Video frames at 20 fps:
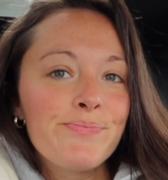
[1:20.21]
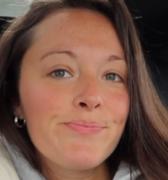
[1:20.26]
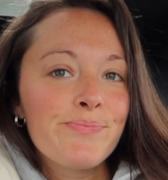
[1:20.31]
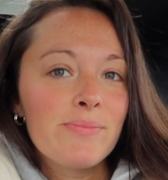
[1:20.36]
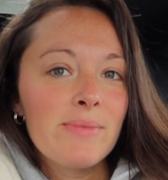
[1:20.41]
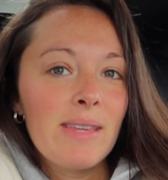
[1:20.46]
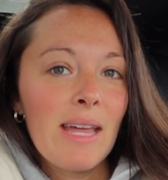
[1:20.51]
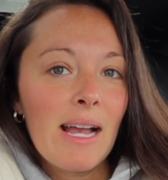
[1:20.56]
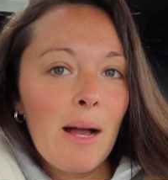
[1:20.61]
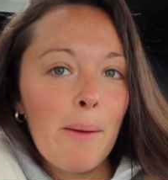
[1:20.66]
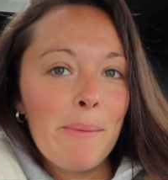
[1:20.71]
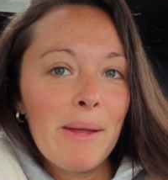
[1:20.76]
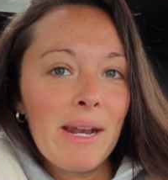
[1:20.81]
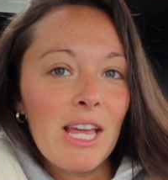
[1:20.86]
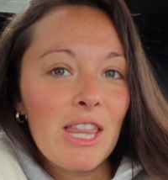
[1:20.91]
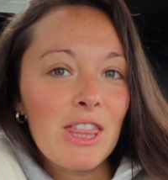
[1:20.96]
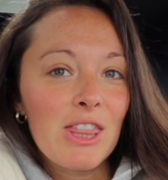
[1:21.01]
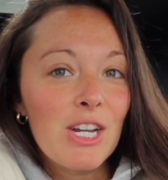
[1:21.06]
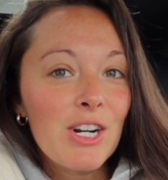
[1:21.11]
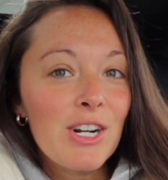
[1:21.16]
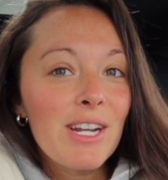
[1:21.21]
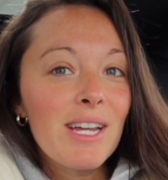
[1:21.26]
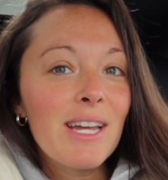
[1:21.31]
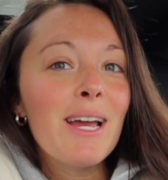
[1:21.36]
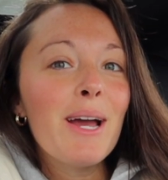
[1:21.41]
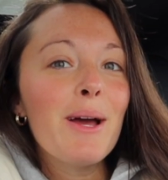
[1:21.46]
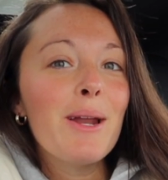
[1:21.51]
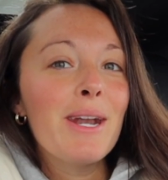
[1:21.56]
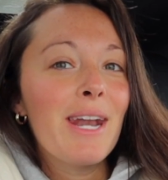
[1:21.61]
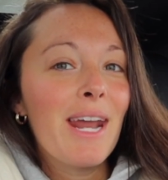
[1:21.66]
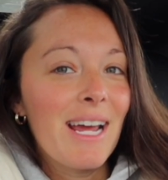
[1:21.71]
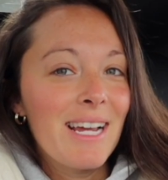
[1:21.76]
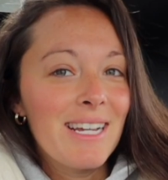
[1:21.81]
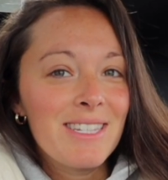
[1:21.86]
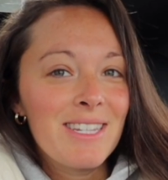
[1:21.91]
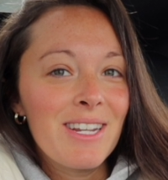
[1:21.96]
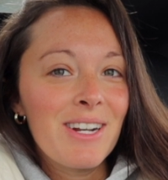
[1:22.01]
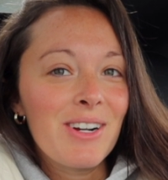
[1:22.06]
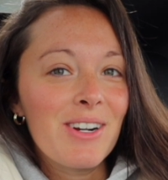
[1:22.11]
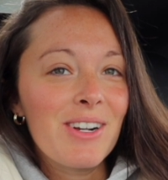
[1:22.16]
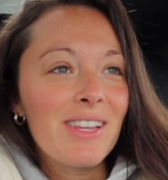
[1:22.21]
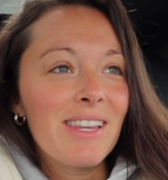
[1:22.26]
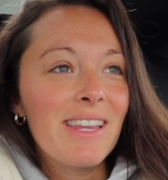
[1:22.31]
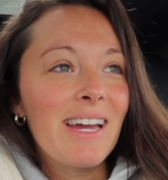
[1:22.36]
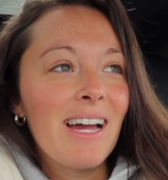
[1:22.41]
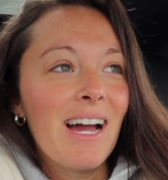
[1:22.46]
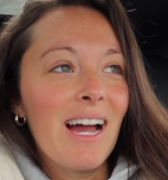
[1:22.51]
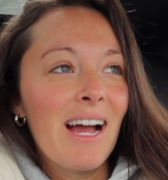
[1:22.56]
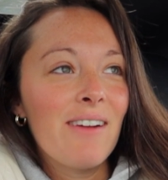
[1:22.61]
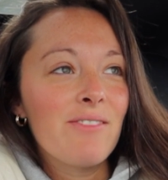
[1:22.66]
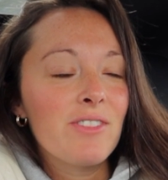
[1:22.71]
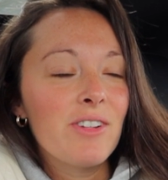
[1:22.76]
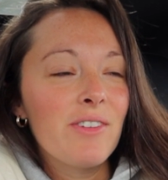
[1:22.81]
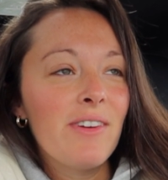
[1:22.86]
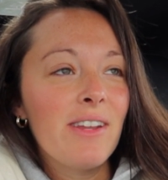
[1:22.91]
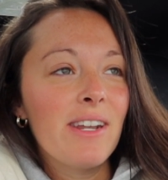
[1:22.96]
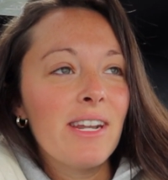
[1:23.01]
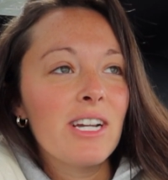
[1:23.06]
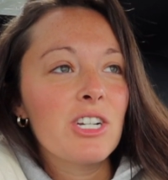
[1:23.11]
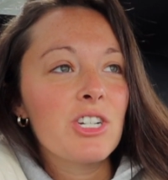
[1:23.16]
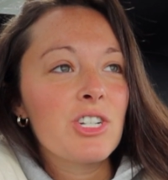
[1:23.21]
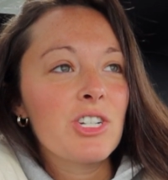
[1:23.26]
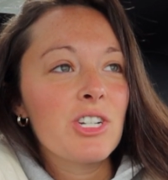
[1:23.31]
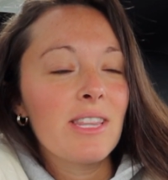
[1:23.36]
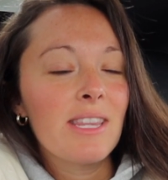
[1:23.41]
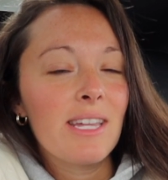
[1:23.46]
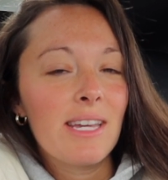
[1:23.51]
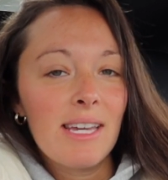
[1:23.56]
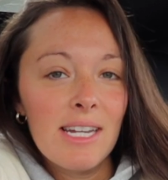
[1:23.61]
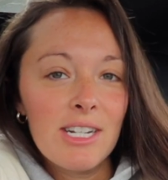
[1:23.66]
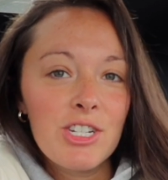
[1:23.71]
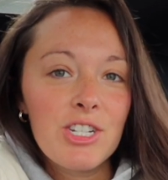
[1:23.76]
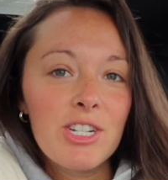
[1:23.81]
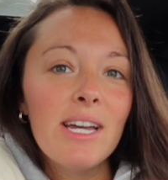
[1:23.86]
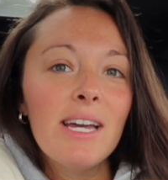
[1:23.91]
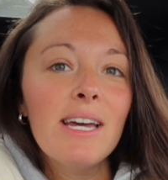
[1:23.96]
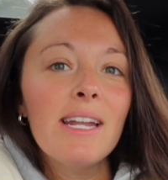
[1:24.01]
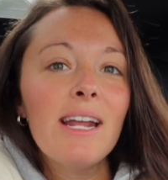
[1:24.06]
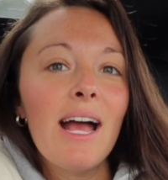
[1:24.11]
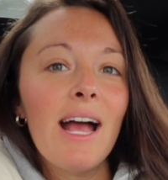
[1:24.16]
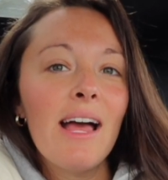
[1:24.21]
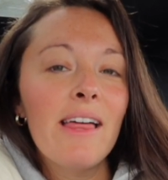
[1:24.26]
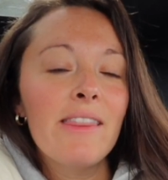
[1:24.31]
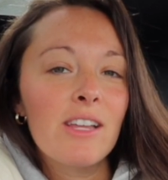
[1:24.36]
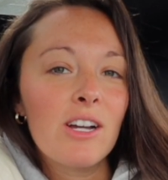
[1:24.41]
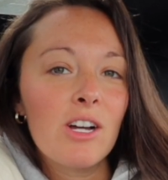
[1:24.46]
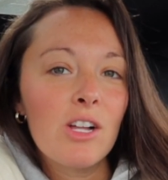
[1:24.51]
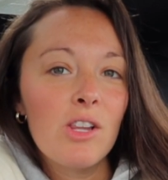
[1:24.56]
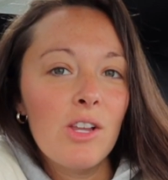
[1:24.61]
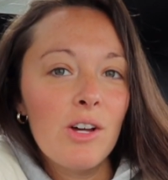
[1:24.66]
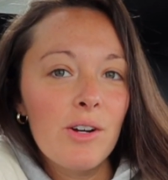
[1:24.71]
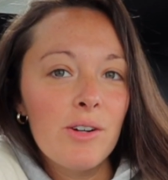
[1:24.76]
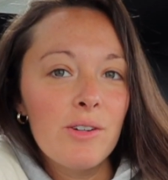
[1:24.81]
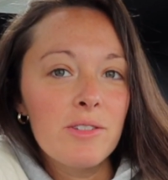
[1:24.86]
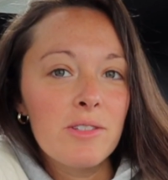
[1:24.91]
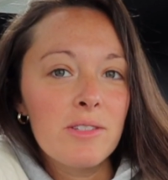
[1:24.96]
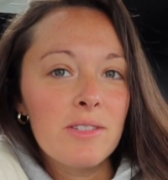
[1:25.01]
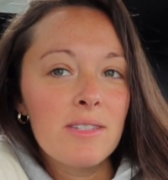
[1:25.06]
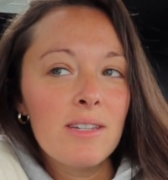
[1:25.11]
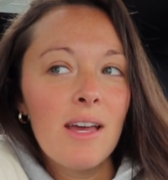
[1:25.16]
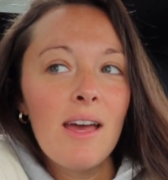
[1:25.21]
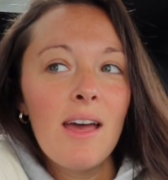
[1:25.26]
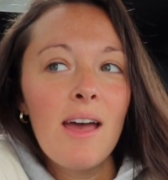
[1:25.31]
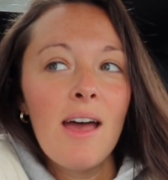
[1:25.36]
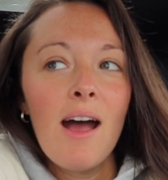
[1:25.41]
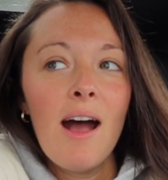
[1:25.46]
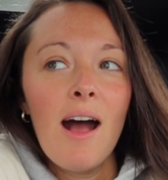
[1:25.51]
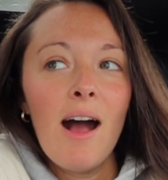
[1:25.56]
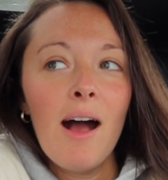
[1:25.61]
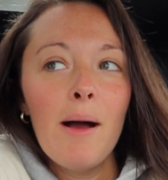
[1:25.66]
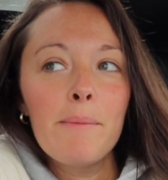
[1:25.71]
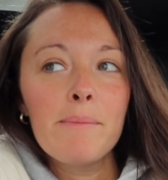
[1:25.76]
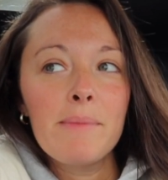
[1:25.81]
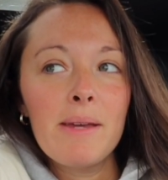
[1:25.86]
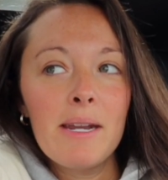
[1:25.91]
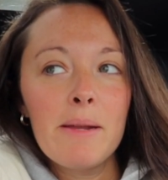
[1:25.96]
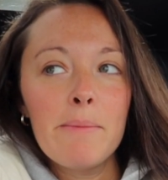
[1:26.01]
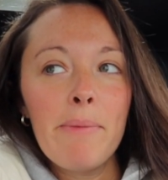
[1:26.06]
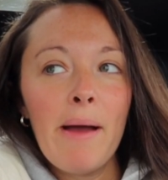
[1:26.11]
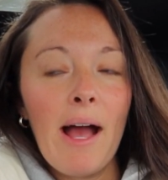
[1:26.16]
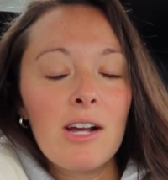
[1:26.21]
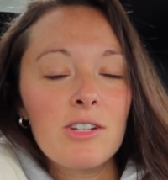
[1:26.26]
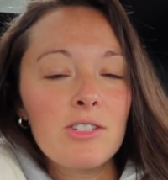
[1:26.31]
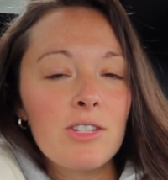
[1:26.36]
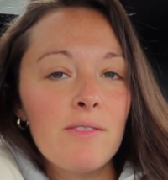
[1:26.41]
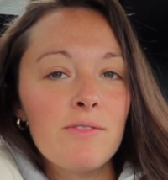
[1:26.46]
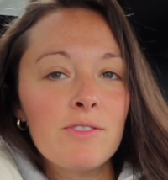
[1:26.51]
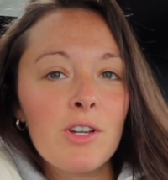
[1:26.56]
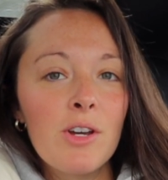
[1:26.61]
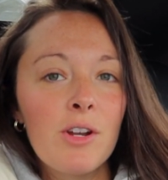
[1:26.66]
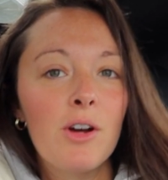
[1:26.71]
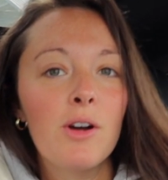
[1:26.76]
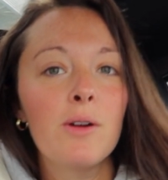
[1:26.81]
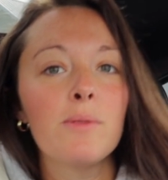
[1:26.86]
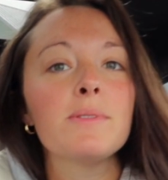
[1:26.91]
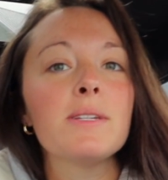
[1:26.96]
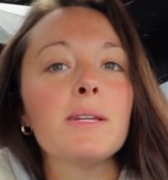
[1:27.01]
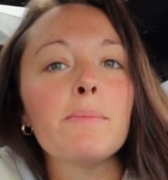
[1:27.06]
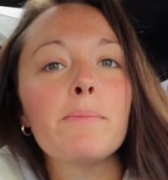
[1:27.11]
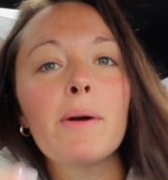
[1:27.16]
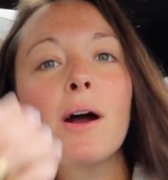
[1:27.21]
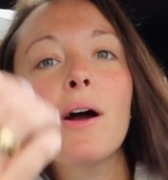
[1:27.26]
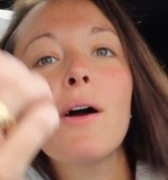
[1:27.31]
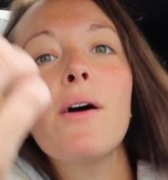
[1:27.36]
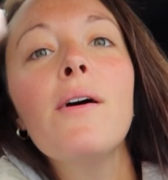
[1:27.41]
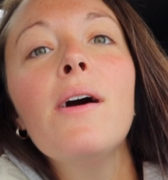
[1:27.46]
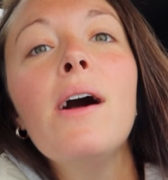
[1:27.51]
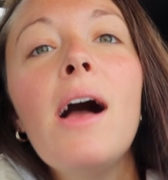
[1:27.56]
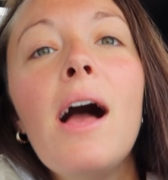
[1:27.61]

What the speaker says: they come at 8:30, nice and early. I have to finish the kitchen and the clothes getting packed, so I have to go to Home Depot